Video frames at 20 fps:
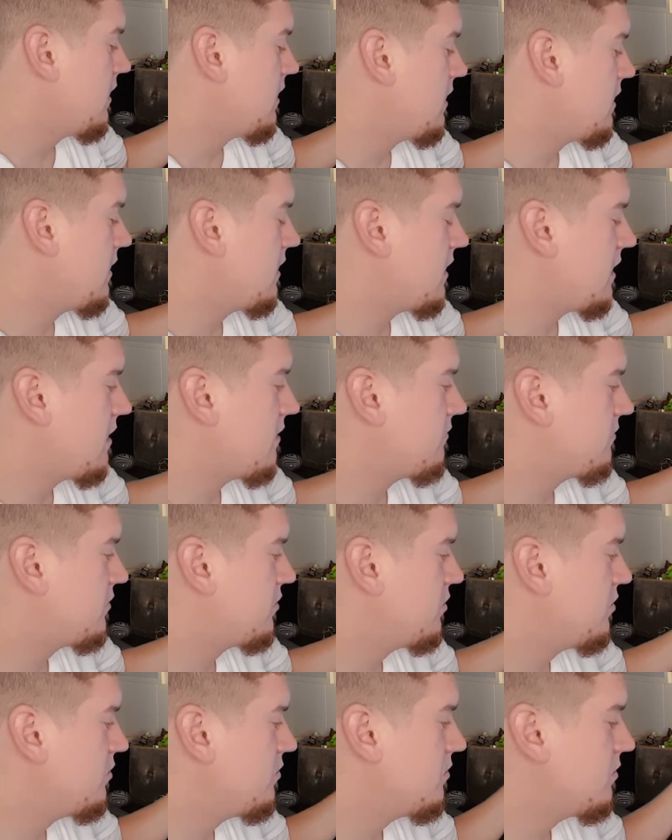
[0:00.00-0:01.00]
hit
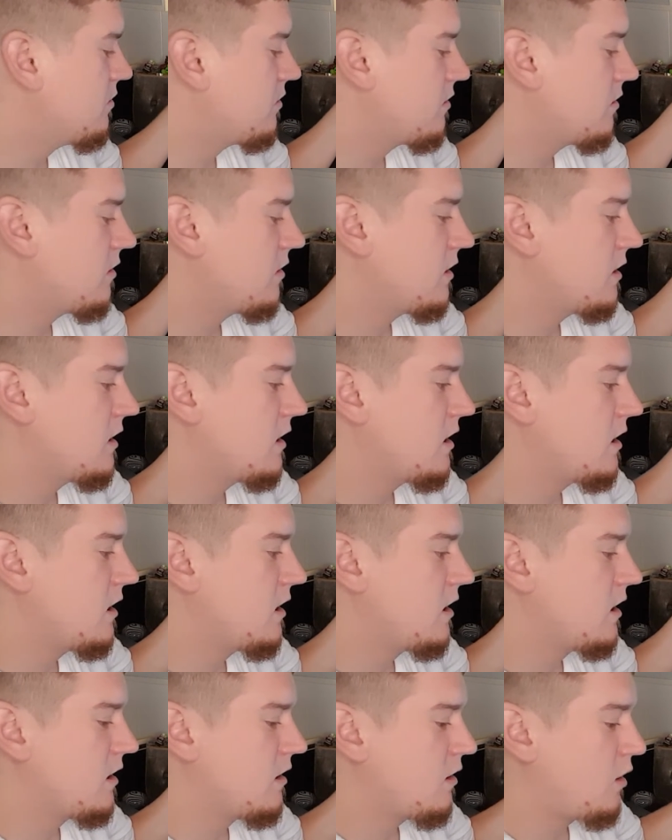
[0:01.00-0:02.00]
F2,
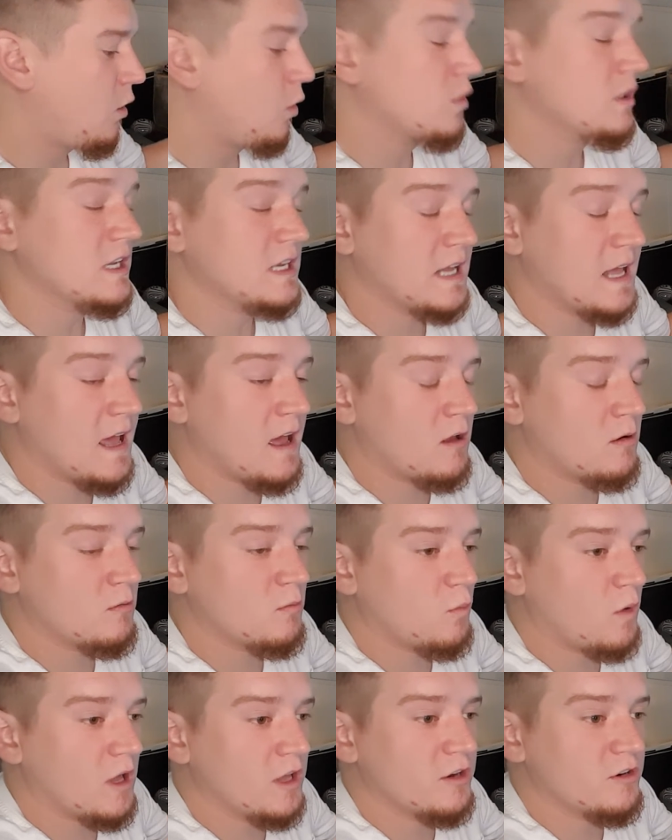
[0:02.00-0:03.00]
hold it down
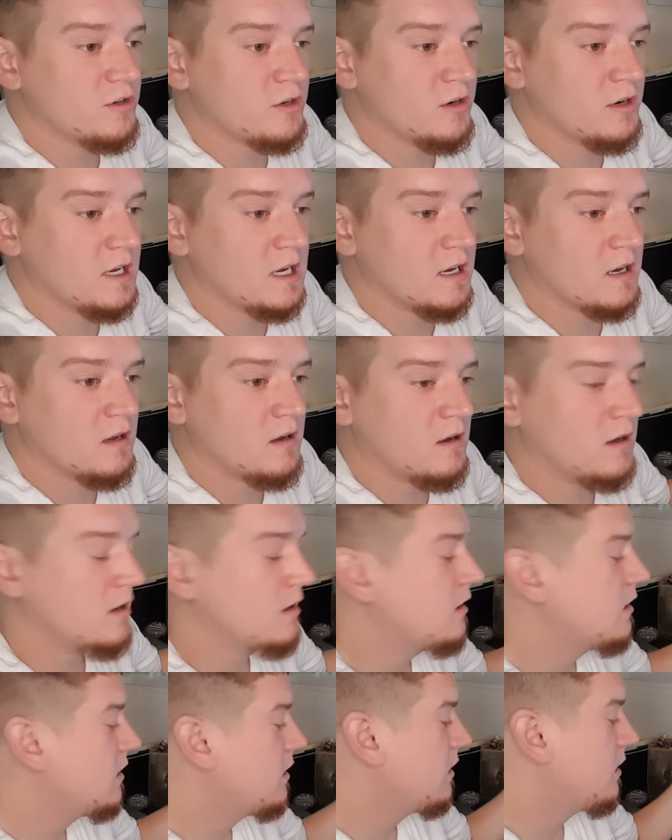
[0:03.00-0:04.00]
while you're turning it on.
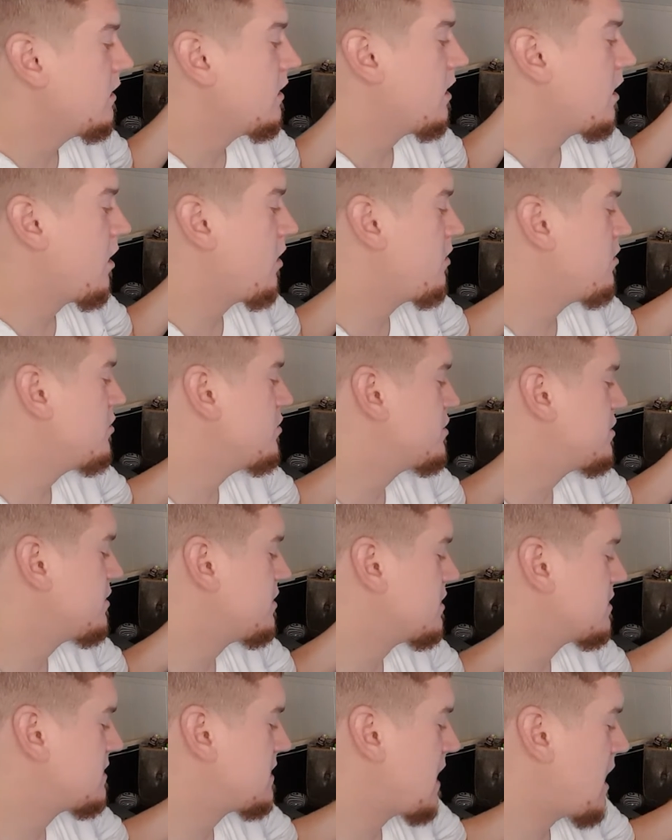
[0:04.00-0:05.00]
Others, you
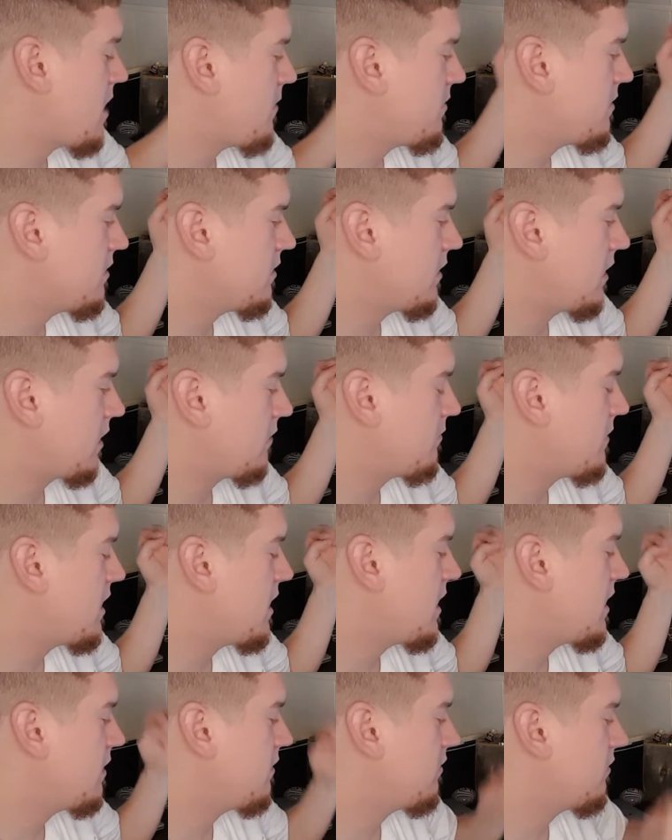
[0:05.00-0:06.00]
just tap it, like
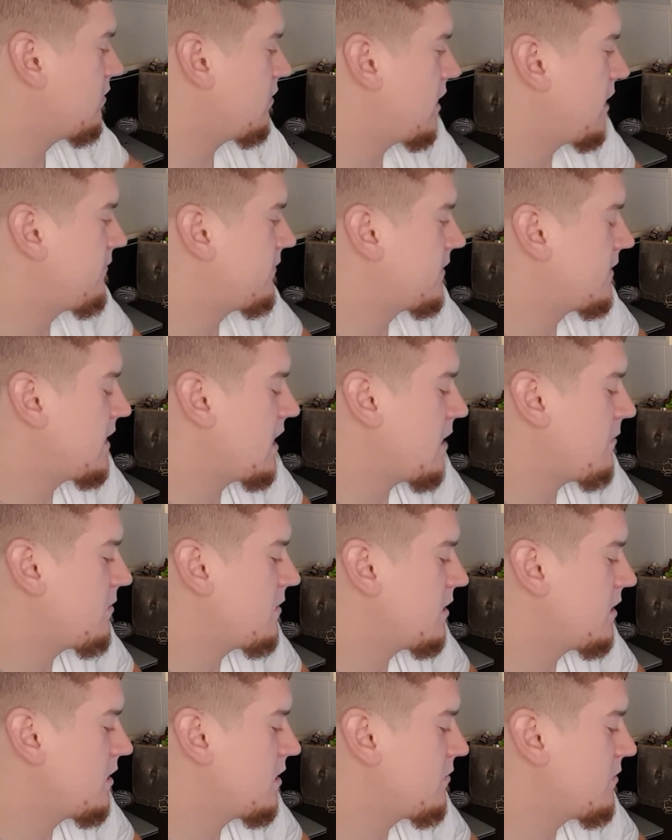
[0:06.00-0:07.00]
mine. I'll have to tap it
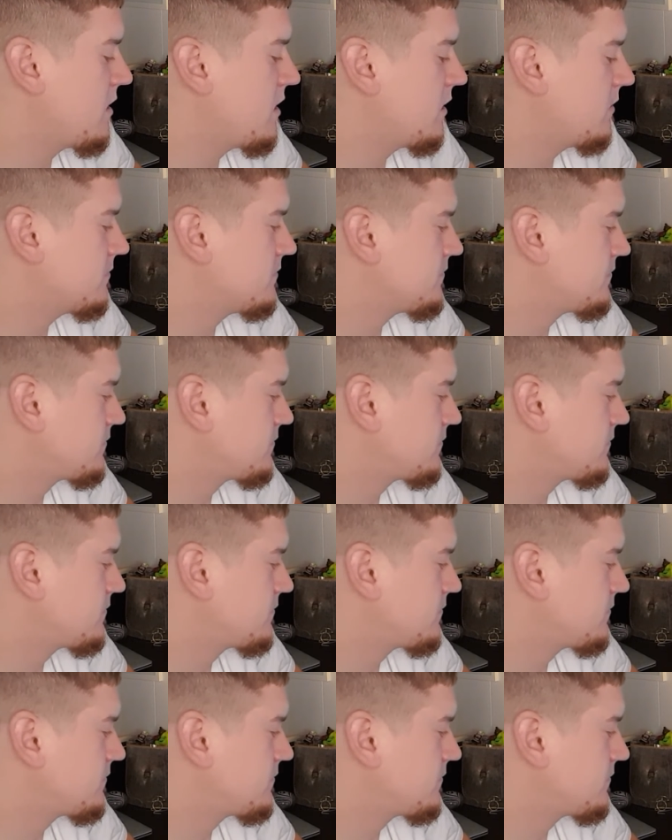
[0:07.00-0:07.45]
here in a minute.